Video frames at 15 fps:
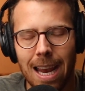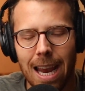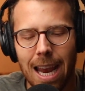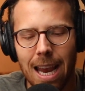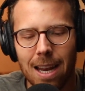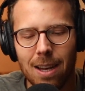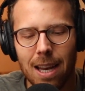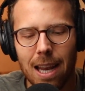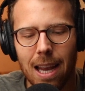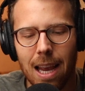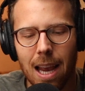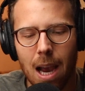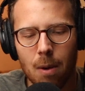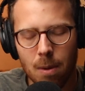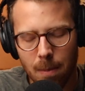And
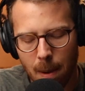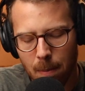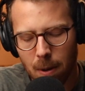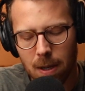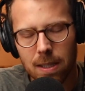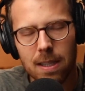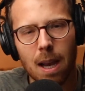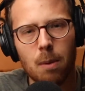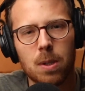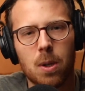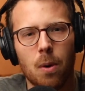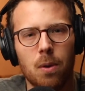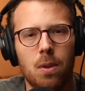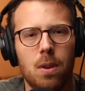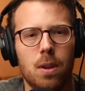I remember as I was
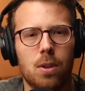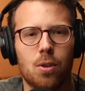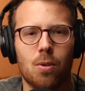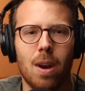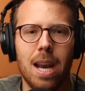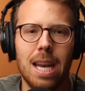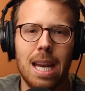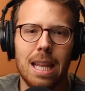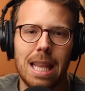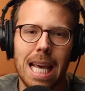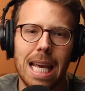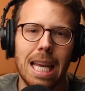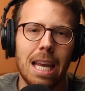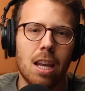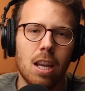going through the training
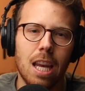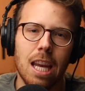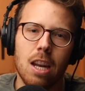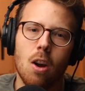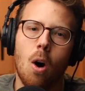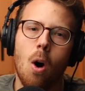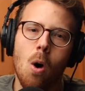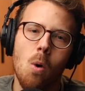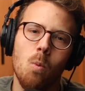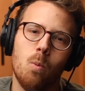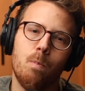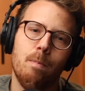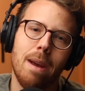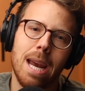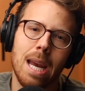that it all
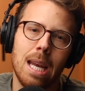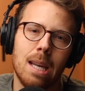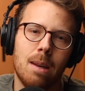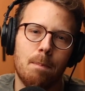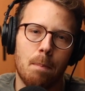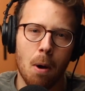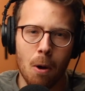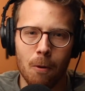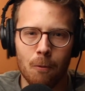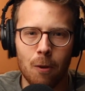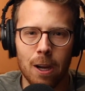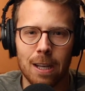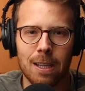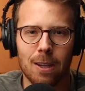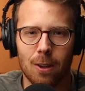made
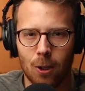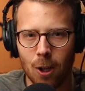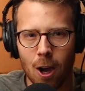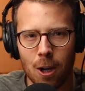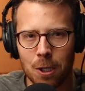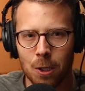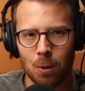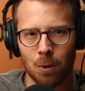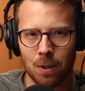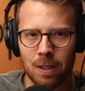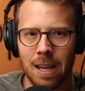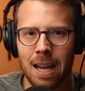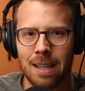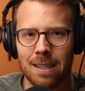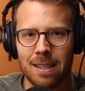perfect logical
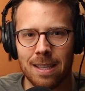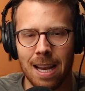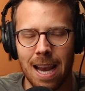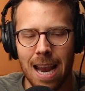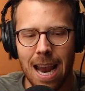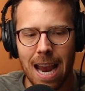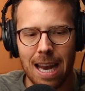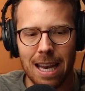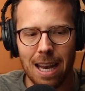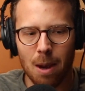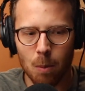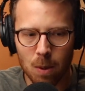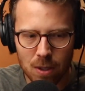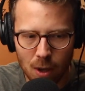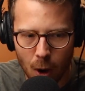sense. And it
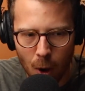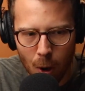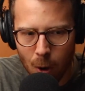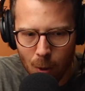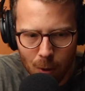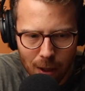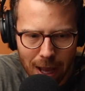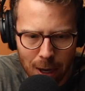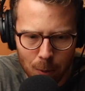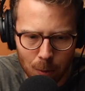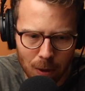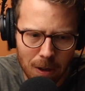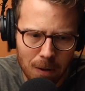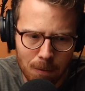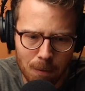was all like
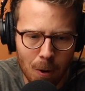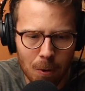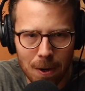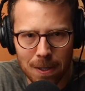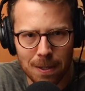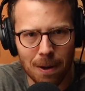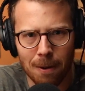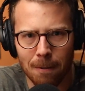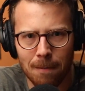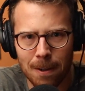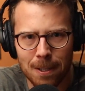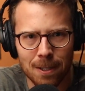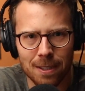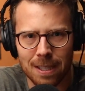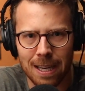really focused on
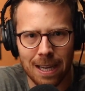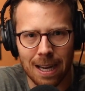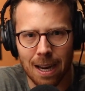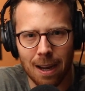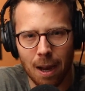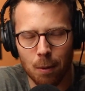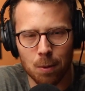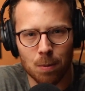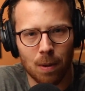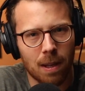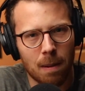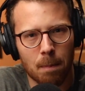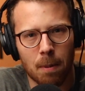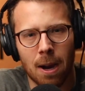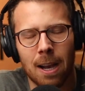efficiency. And I was
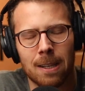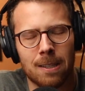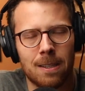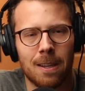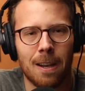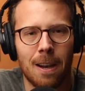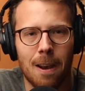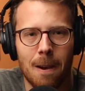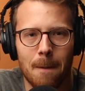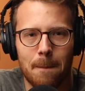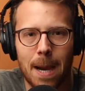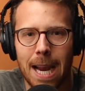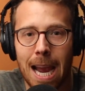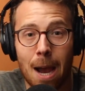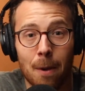really impressed
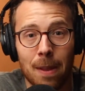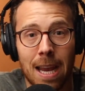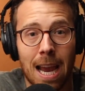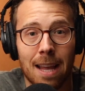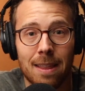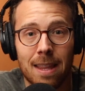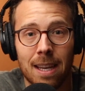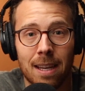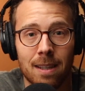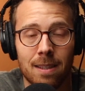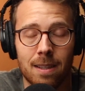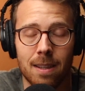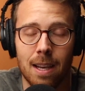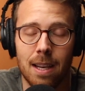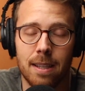by how they had
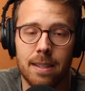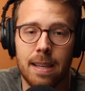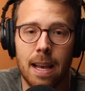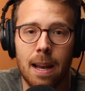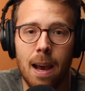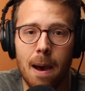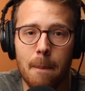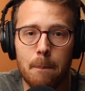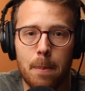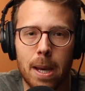things set up.